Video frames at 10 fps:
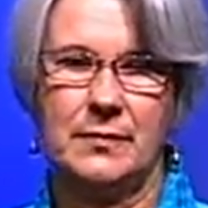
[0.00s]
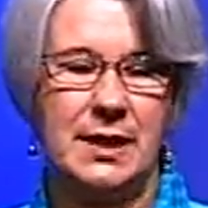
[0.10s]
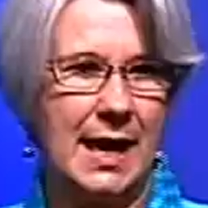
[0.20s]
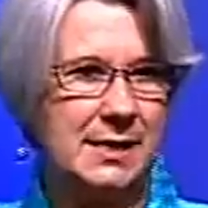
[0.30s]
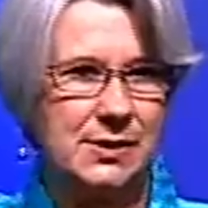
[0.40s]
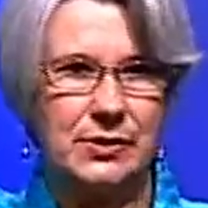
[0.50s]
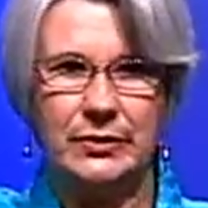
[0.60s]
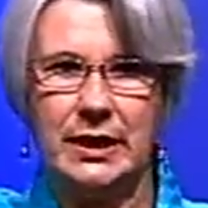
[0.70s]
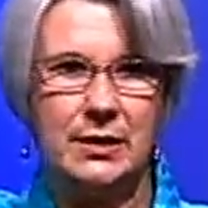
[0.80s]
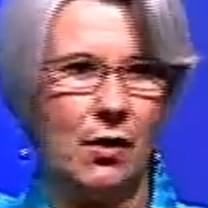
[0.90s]
Yes, you
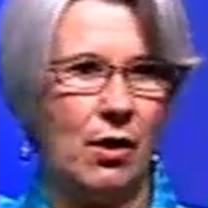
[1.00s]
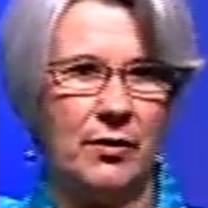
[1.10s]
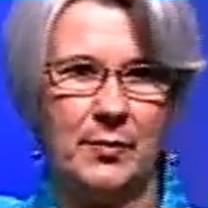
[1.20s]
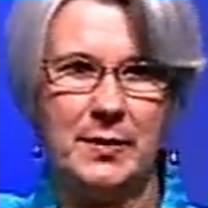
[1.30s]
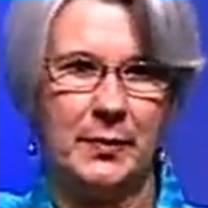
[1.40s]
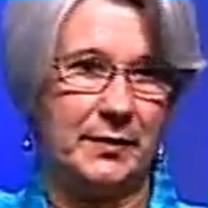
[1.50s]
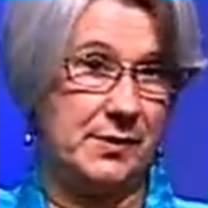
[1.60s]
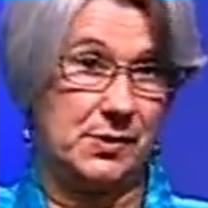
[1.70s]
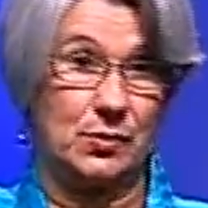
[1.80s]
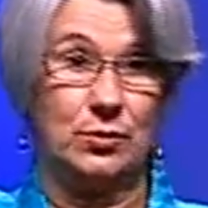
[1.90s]
need all the people at
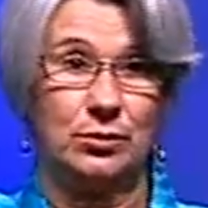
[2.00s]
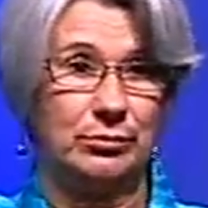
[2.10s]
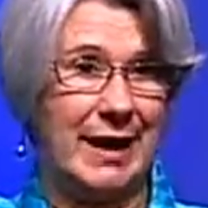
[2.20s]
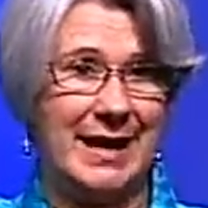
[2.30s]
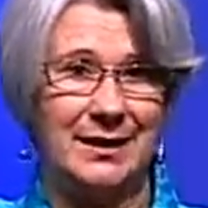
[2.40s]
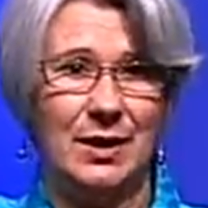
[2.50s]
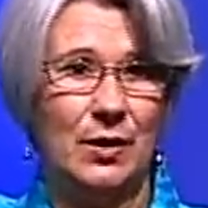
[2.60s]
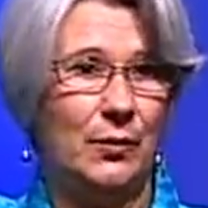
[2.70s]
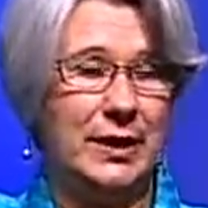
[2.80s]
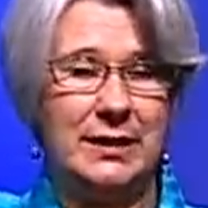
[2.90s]
the school, right?
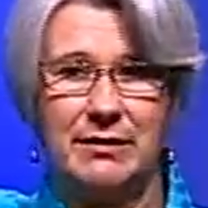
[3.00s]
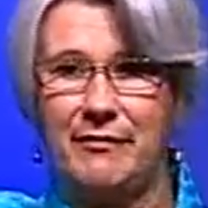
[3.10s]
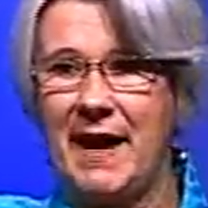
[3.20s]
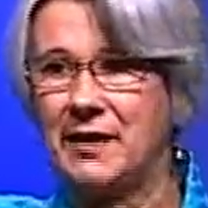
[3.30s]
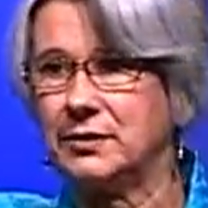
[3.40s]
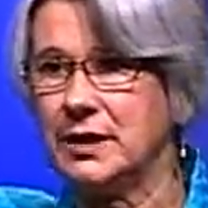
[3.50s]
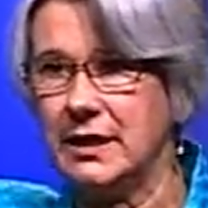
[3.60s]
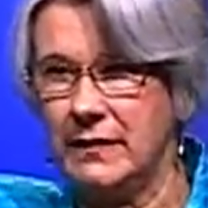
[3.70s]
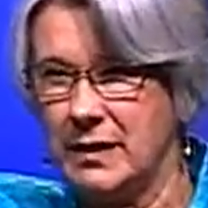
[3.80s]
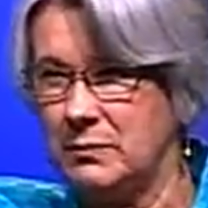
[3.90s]
We need the
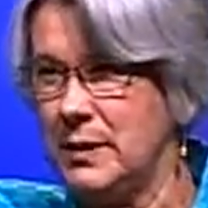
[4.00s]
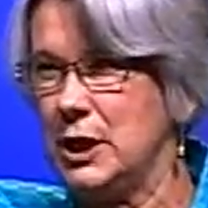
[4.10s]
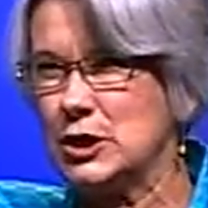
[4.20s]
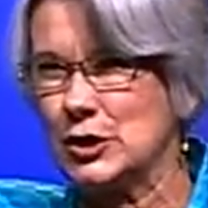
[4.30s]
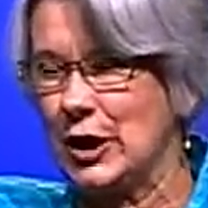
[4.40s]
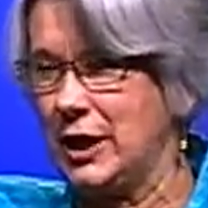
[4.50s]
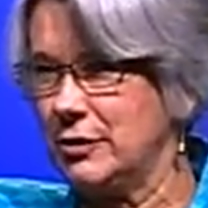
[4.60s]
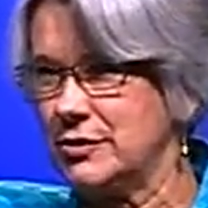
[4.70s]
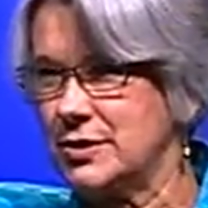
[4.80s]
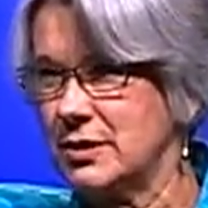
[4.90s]
faculty and the
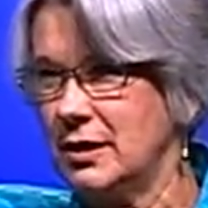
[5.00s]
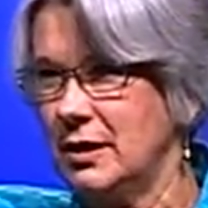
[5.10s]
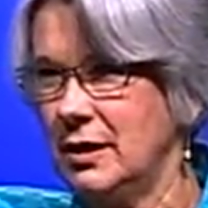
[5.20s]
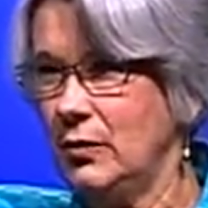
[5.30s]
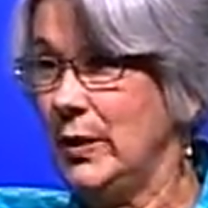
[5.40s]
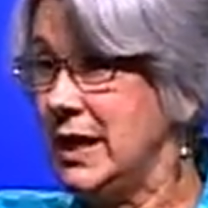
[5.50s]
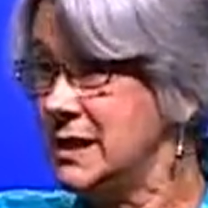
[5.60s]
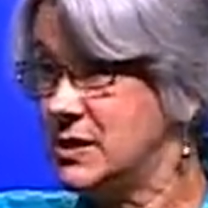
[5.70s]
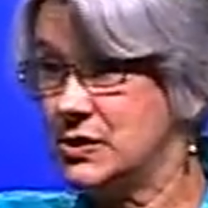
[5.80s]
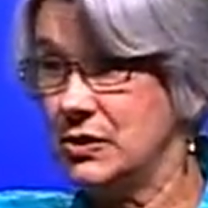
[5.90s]
administrators. We
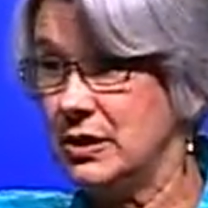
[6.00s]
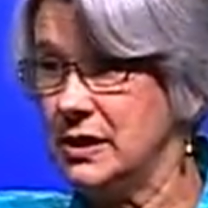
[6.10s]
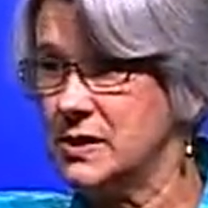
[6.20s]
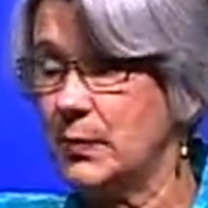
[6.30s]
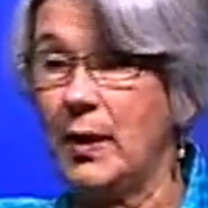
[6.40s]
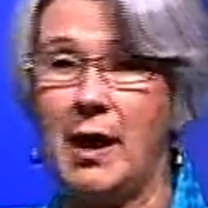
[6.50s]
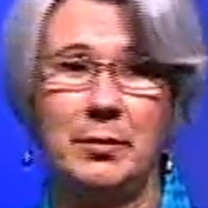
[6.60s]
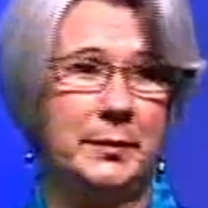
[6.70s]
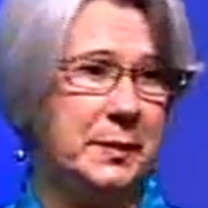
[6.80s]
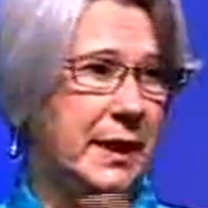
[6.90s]
need students,
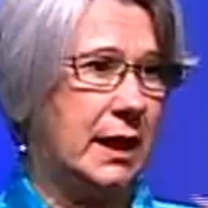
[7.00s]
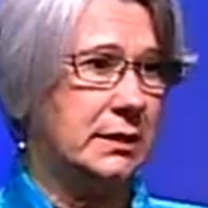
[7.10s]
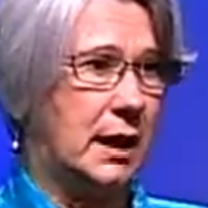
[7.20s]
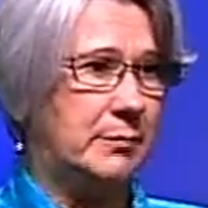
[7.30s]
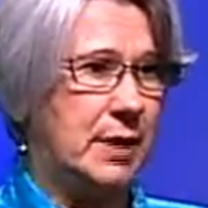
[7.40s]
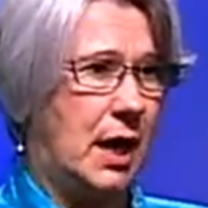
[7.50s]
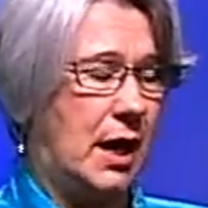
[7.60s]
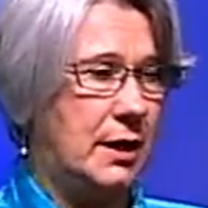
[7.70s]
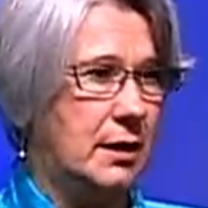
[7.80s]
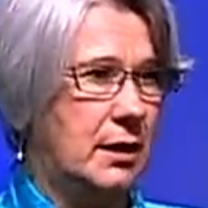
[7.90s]
probably
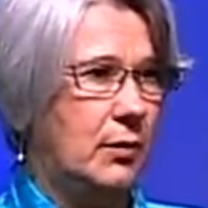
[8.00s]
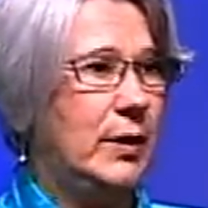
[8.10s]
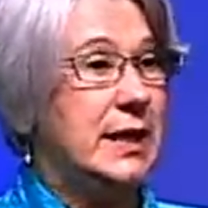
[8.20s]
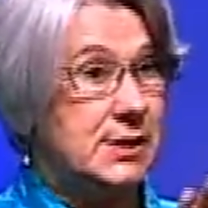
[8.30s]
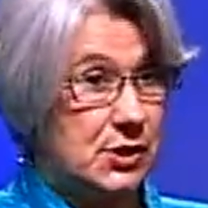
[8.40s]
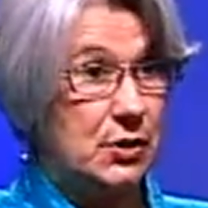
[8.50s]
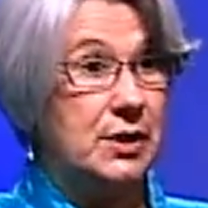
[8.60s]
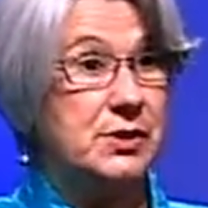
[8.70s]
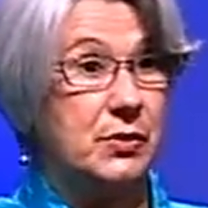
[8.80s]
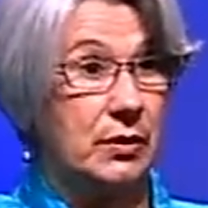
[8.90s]
alumni. We need
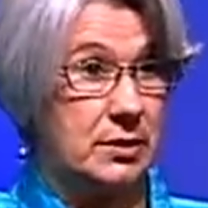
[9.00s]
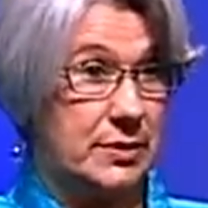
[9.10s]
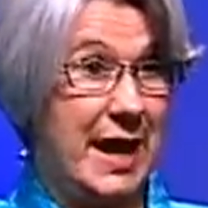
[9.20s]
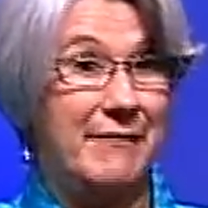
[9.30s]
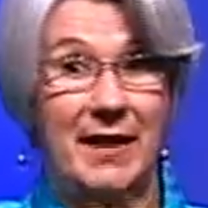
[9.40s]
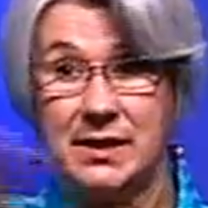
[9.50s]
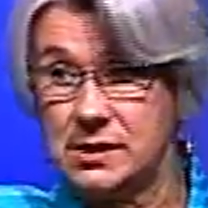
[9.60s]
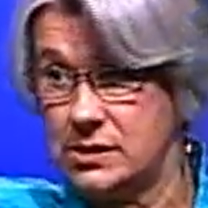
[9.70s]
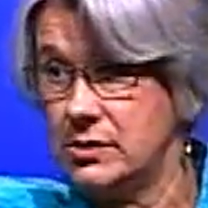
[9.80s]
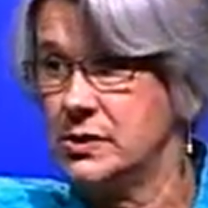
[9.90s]
students who are deaf
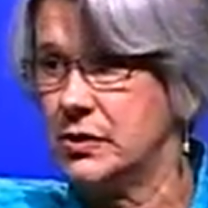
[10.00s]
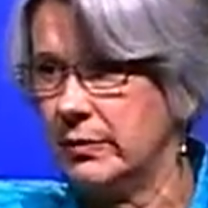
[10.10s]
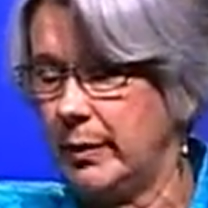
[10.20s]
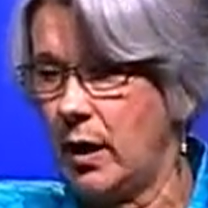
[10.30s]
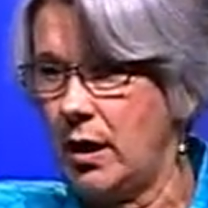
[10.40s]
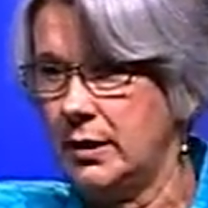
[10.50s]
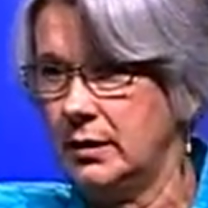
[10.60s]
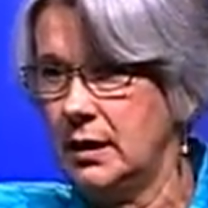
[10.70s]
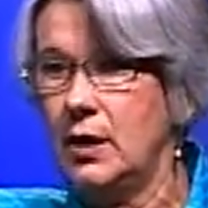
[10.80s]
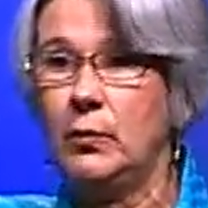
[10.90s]
and students who are blind,
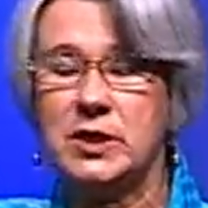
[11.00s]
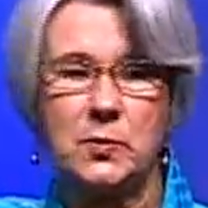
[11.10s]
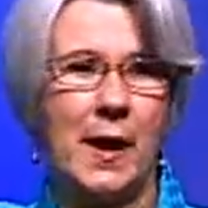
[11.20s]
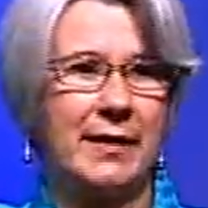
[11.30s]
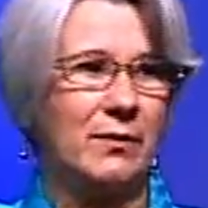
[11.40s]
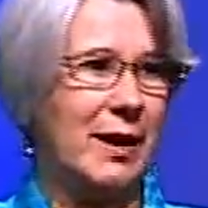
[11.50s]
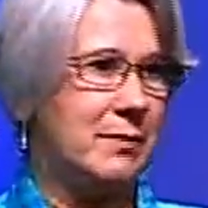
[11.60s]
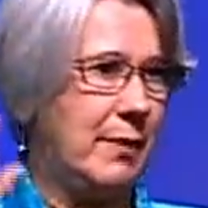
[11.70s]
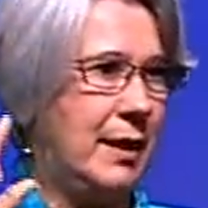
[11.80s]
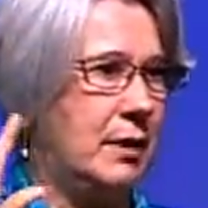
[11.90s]
which, by the
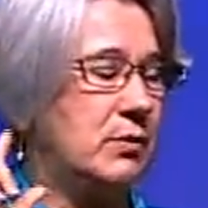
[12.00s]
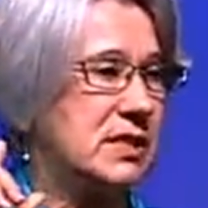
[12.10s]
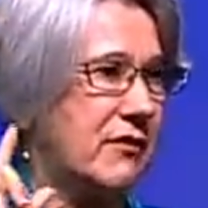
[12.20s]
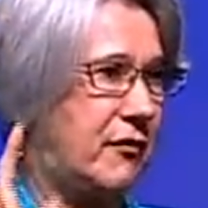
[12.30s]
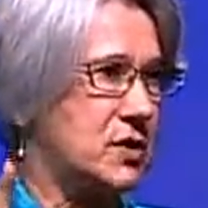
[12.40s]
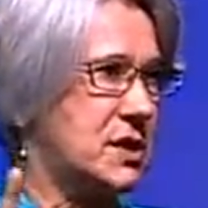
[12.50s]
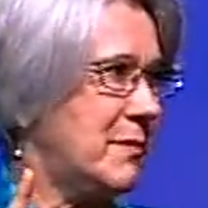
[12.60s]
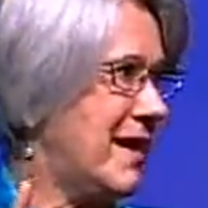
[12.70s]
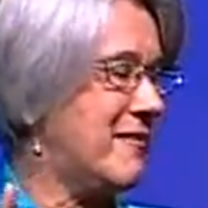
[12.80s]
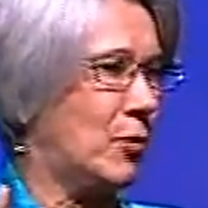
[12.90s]
way, meant it was the first
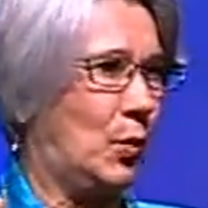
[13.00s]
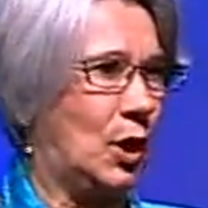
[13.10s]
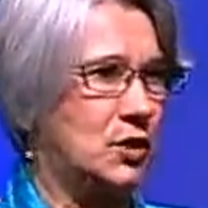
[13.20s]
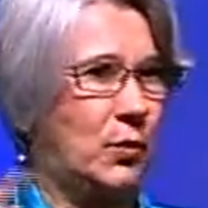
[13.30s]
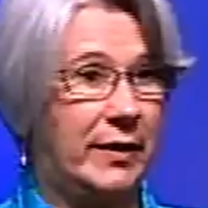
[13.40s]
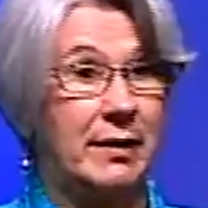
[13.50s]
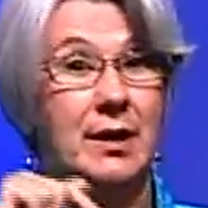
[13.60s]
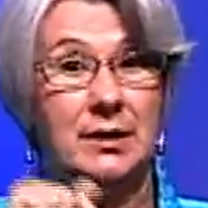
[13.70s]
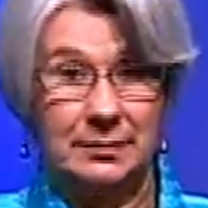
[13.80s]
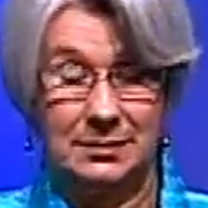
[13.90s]
time I ever worked with
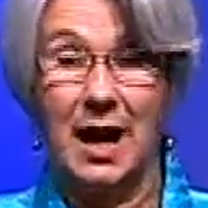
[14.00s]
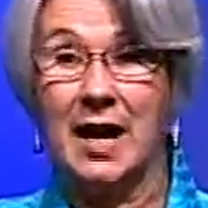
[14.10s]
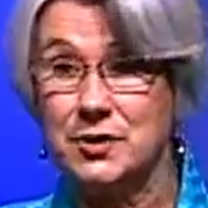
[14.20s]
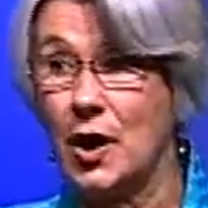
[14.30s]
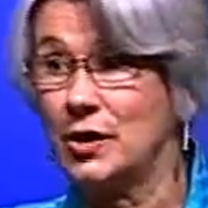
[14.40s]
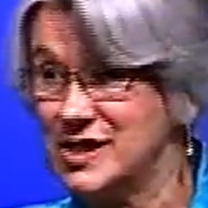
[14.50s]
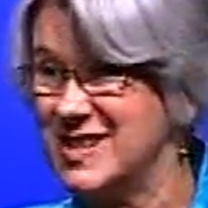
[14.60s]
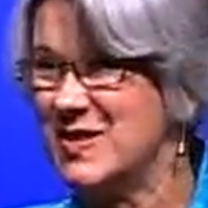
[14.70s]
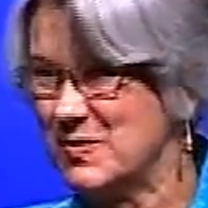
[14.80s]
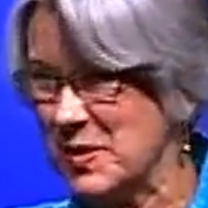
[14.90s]
guide dogs
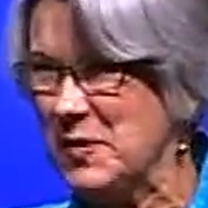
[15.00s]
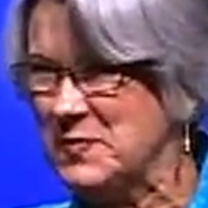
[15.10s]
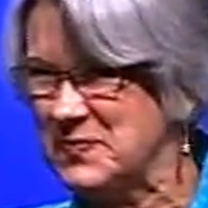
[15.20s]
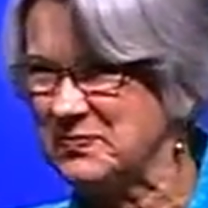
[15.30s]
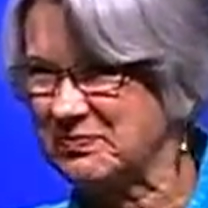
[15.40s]
in the room.